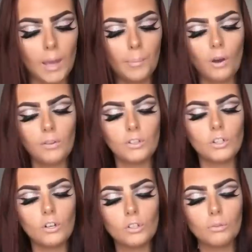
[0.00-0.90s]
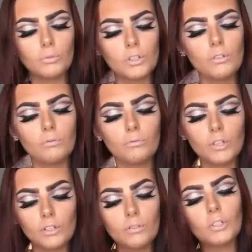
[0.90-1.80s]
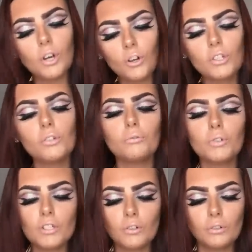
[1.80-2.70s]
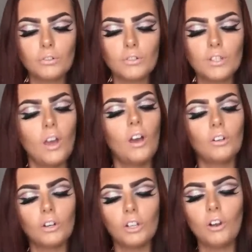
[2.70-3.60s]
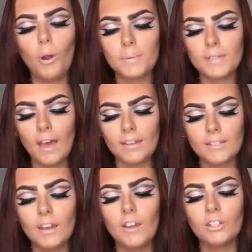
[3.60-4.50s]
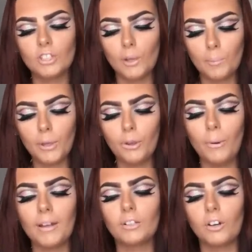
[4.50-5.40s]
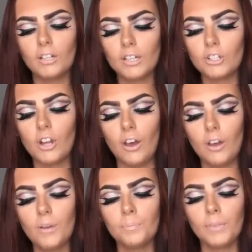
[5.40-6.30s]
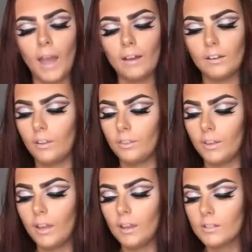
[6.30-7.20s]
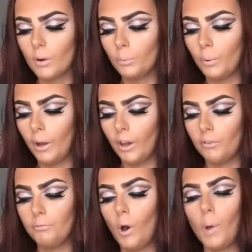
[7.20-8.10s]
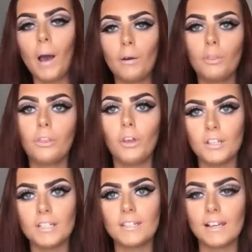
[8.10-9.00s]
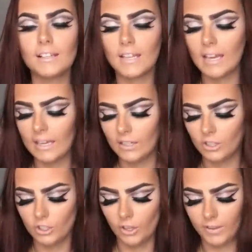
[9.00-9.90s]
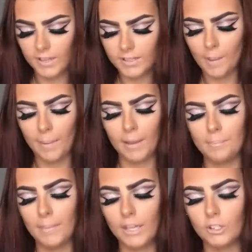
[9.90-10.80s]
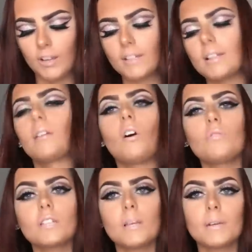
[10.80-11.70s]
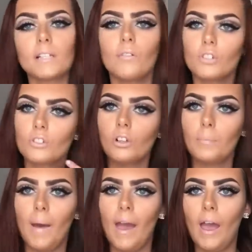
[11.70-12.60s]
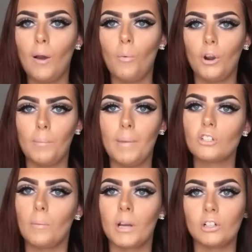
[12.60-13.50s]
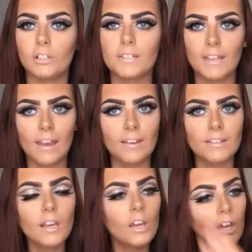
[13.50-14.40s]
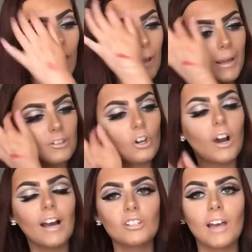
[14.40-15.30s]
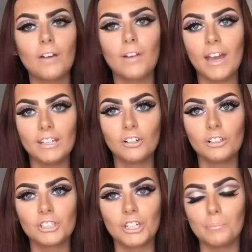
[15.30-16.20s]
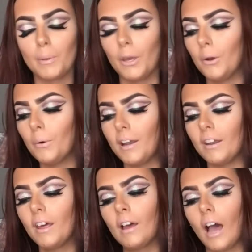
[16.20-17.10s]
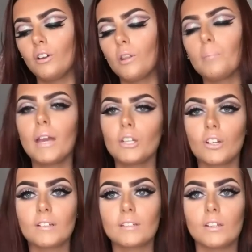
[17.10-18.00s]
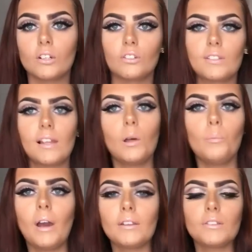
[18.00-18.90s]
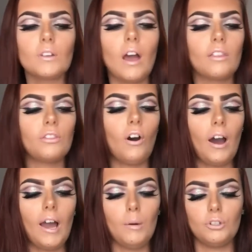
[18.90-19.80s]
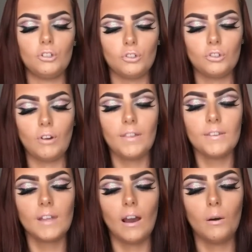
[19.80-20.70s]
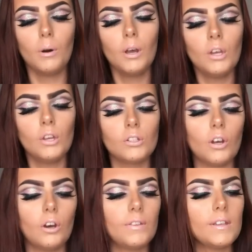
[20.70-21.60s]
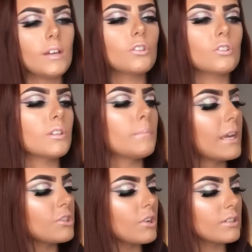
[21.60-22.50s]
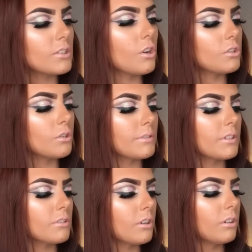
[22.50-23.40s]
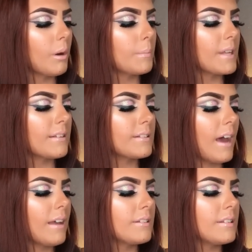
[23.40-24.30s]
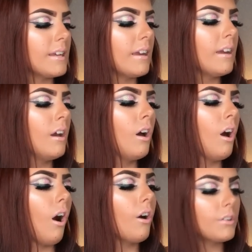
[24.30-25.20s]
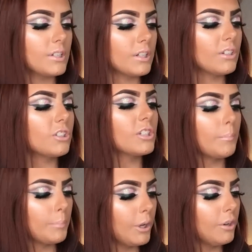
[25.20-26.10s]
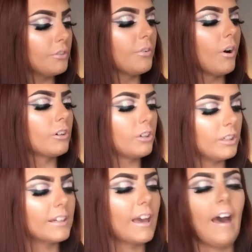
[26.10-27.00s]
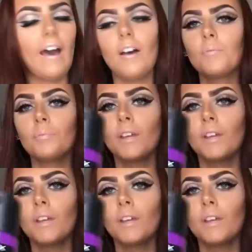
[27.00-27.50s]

I bought the Total, Resu Re Total Results Colour Obsessed shampoo and conditioner, and these were four pounds thirty-six each. So these are by Matrix, and obviously because I've just coloured my hair, I want to make sure my colour stays. Um, I don't actually have any colour shampoo, and I know that Matrix is a good salon brand, so I thought I would just try this out. So these are just the Matrix Total Results Colour Obsessed Antioxidant Shampoo for Colour Care.